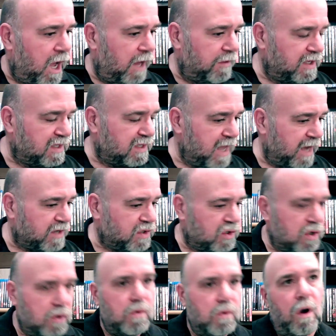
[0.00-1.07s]
These next
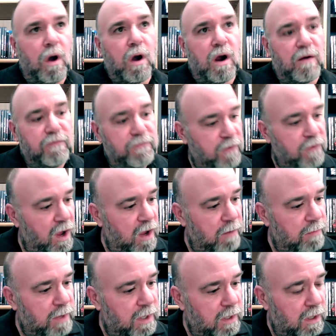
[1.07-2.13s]
two are
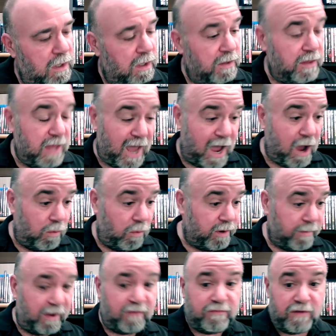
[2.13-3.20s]
from now one of
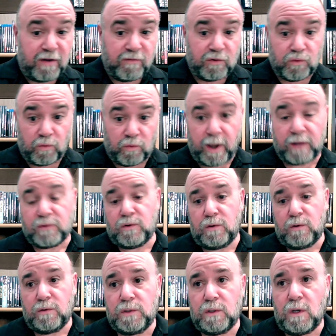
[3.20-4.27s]
my favorite
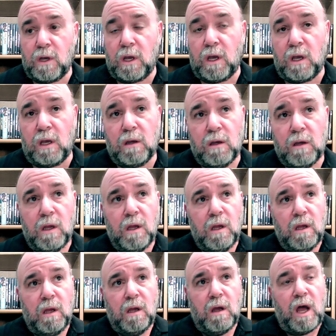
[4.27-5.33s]
directors. I
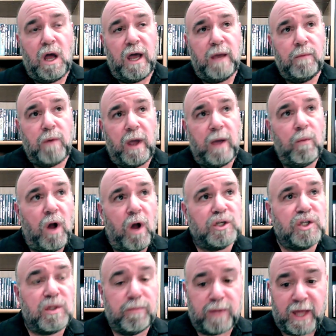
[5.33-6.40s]

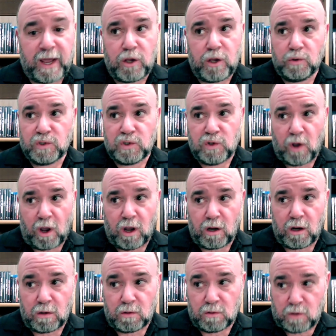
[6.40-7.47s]
watched The Black Coat's
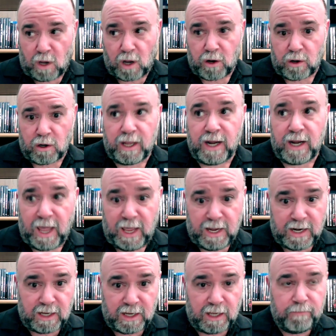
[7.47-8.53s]
Daughter and
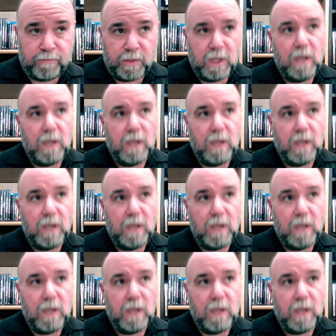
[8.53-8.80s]
hated it.